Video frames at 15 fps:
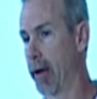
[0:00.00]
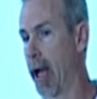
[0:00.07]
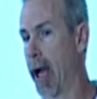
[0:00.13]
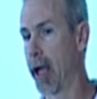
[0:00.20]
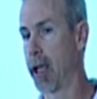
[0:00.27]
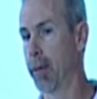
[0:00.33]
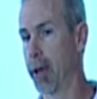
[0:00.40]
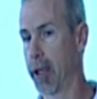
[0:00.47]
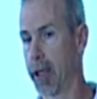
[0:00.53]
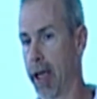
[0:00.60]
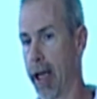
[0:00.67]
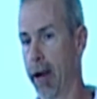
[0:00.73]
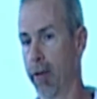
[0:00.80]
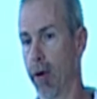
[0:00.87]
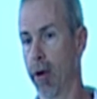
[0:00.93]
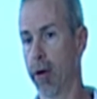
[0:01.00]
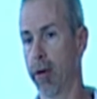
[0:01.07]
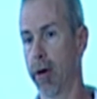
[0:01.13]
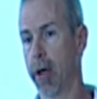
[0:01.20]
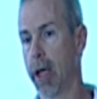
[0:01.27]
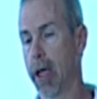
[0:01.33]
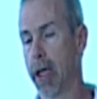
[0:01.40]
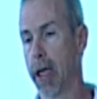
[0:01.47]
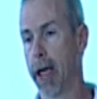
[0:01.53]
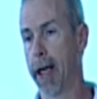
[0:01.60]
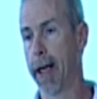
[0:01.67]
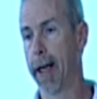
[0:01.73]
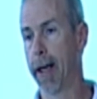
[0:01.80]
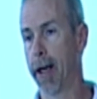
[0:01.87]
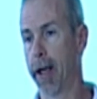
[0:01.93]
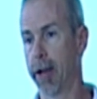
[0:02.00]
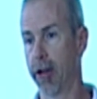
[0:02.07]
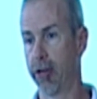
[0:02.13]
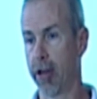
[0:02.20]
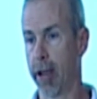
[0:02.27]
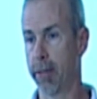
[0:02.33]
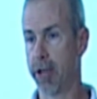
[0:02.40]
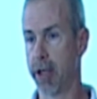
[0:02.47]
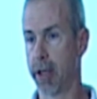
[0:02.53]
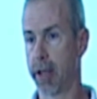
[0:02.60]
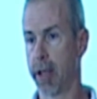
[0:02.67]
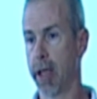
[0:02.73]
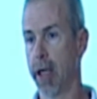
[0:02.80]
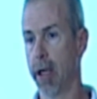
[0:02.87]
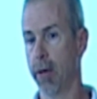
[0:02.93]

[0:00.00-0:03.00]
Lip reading: document that I wrote on the subject,